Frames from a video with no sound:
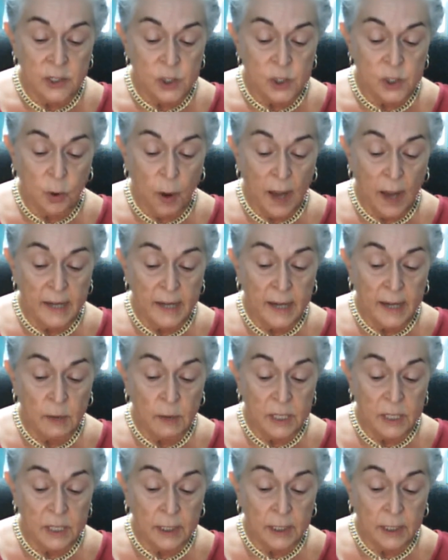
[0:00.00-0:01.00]
cried out
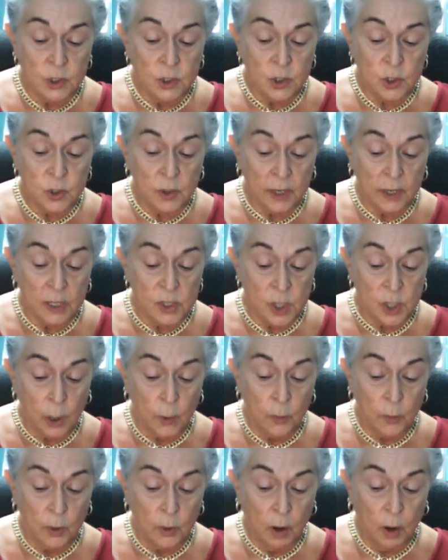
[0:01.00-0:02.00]
each to his
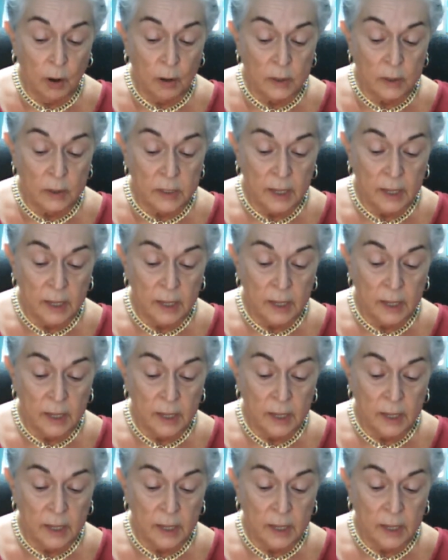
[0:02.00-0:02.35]
own God,